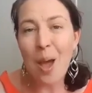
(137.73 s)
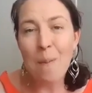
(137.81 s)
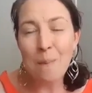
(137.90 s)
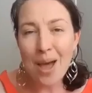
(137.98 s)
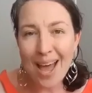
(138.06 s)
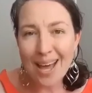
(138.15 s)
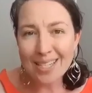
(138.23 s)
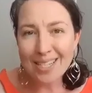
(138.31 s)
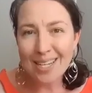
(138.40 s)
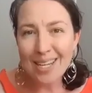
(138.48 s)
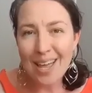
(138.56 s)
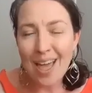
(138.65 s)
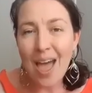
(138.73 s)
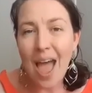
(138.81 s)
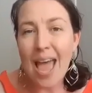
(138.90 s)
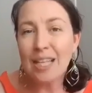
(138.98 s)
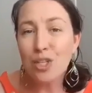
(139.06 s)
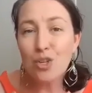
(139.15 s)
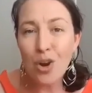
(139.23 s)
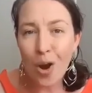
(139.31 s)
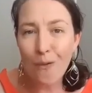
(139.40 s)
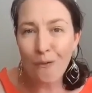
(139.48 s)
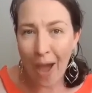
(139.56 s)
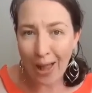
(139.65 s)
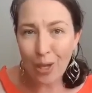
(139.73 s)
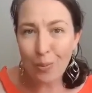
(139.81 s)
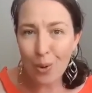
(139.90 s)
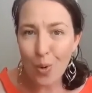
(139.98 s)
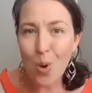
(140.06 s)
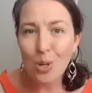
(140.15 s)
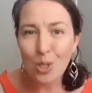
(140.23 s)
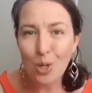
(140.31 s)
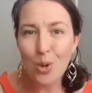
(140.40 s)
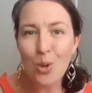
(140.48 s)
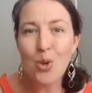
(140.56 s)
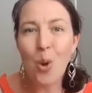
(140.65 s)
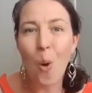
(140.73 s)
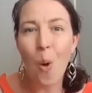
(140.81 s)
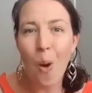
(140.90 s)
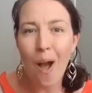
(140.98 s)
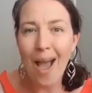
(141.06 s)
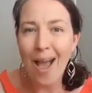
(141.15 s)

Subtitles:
But it's not valuable to your